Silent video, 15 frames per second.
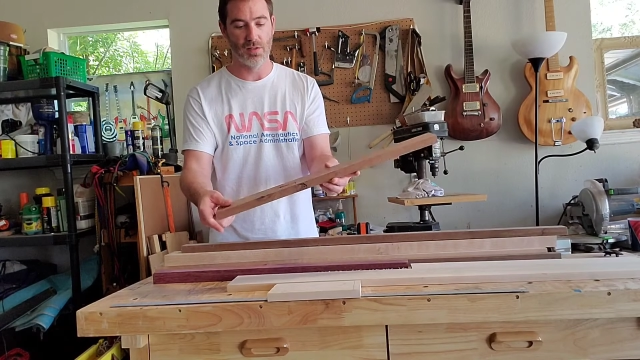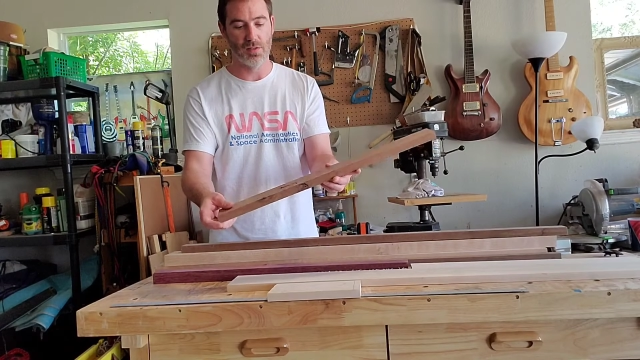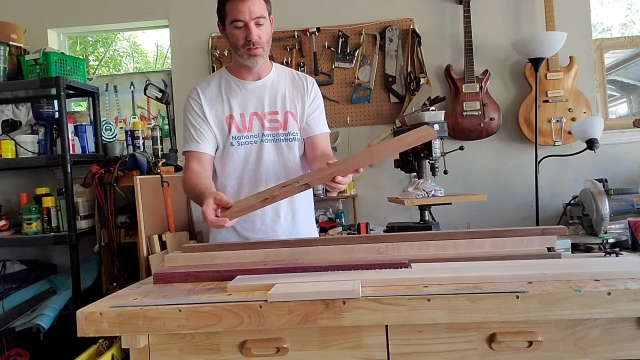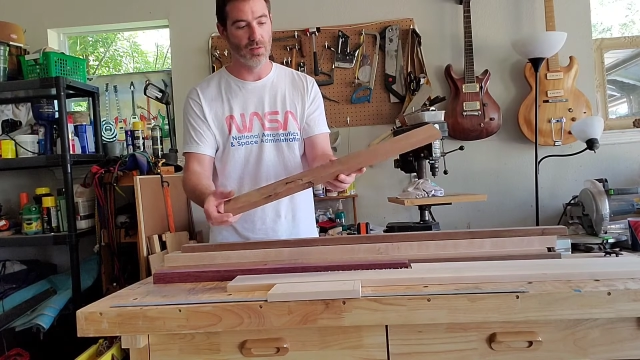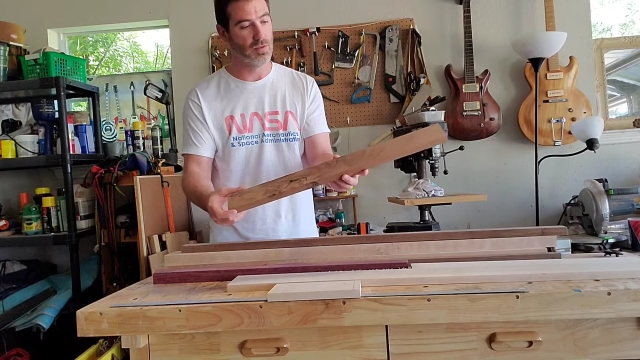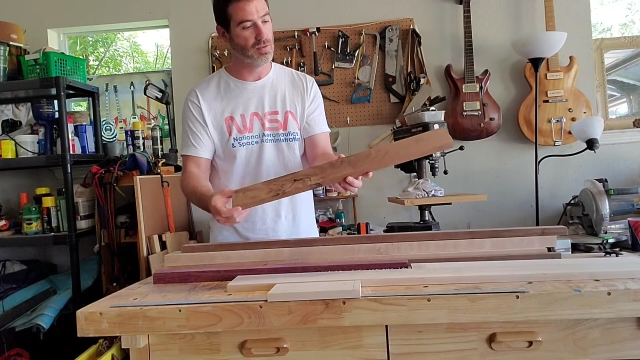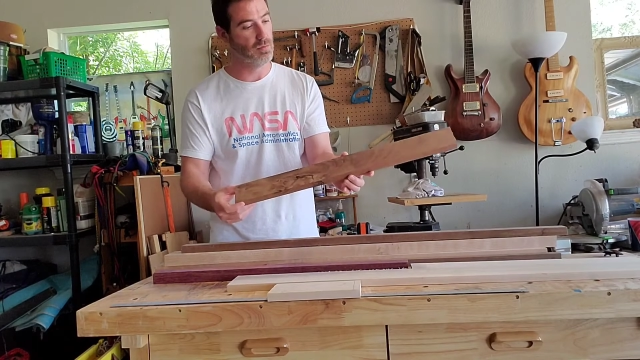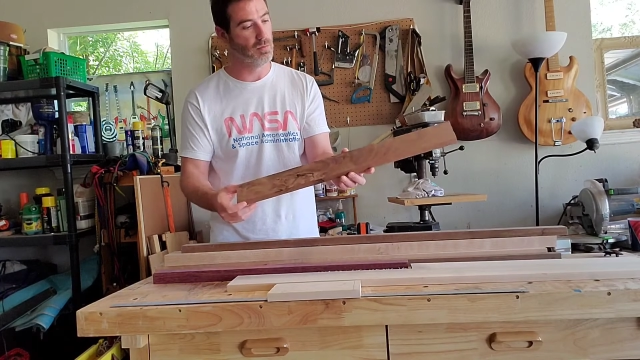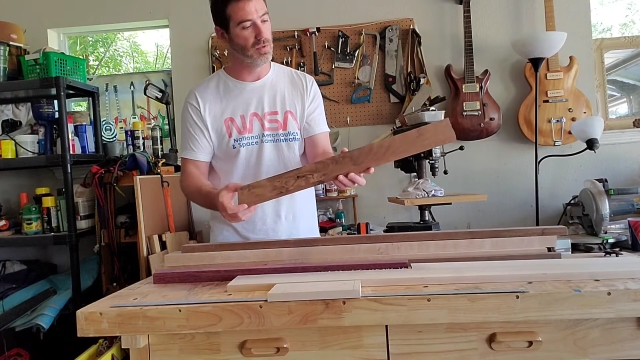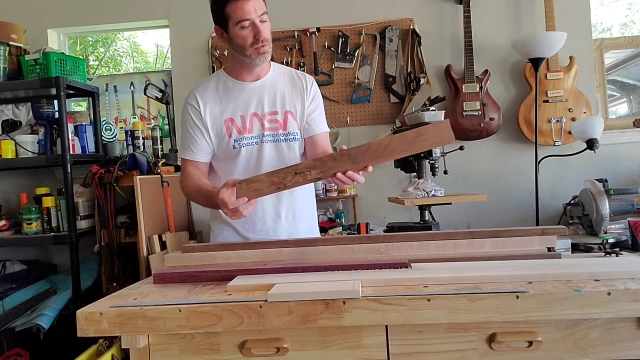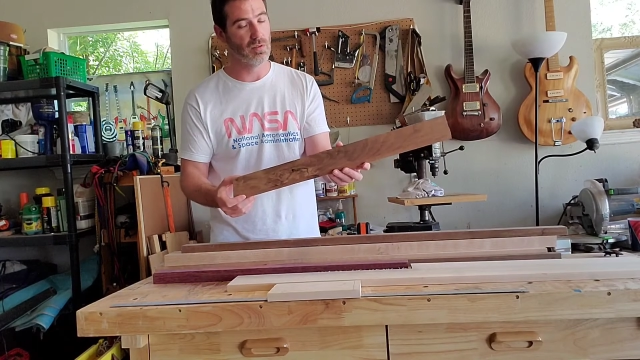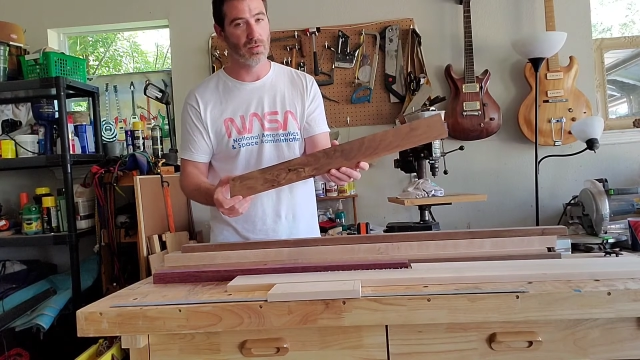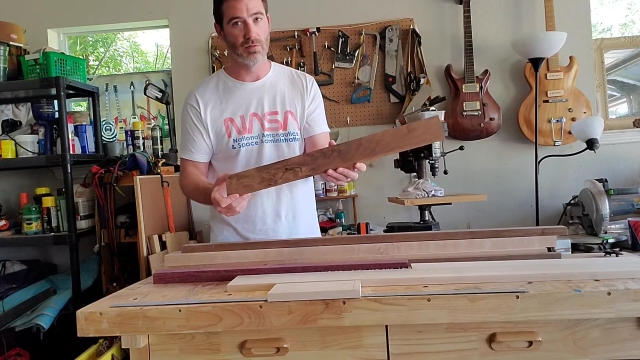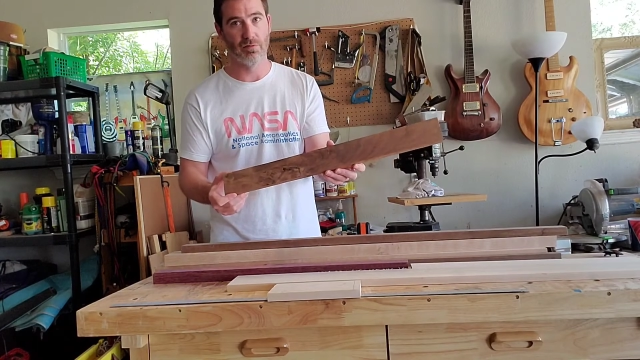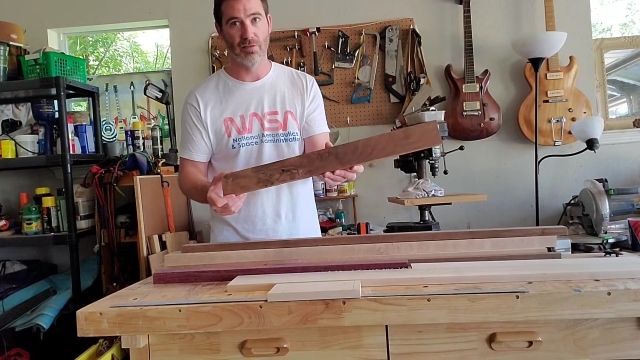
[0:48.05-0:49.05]
so this will be
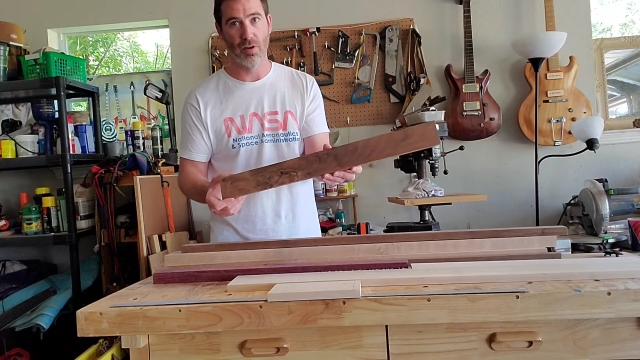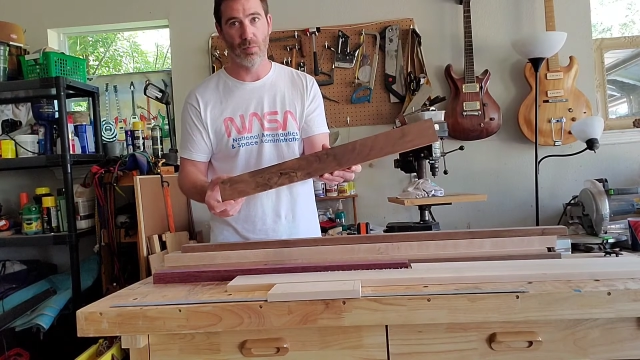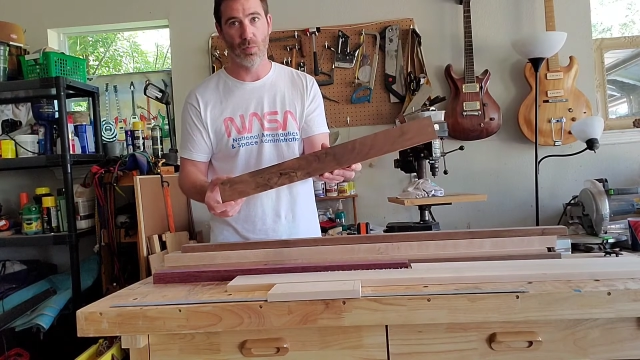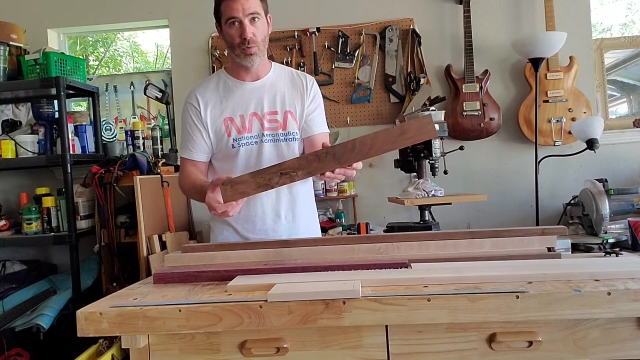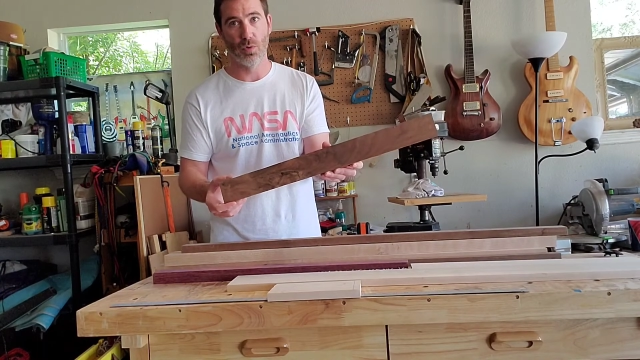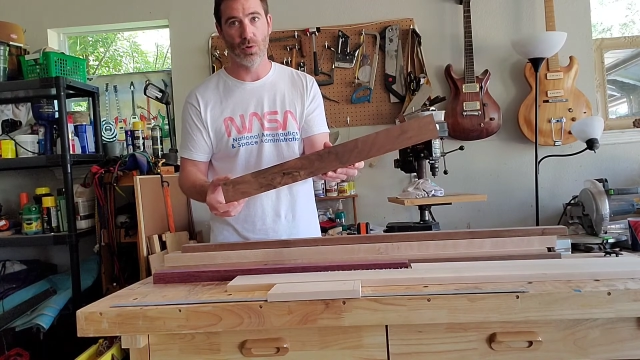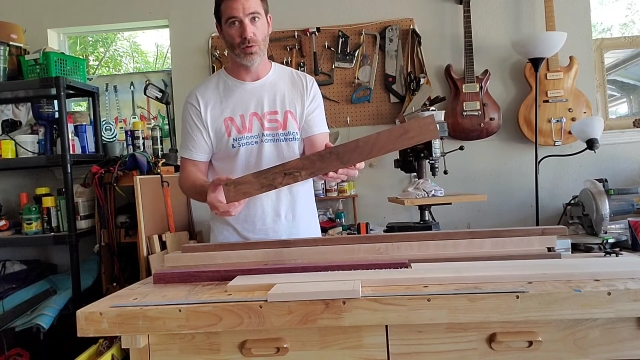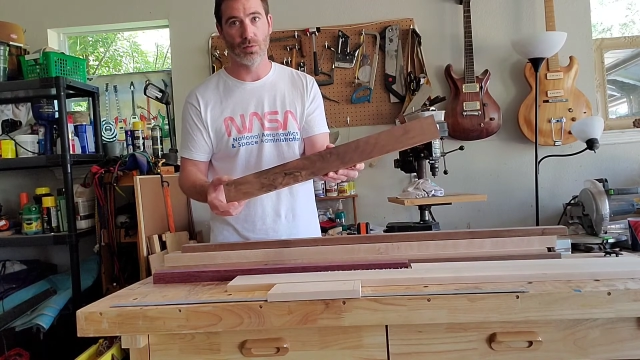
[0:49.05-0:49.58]
the fretboard.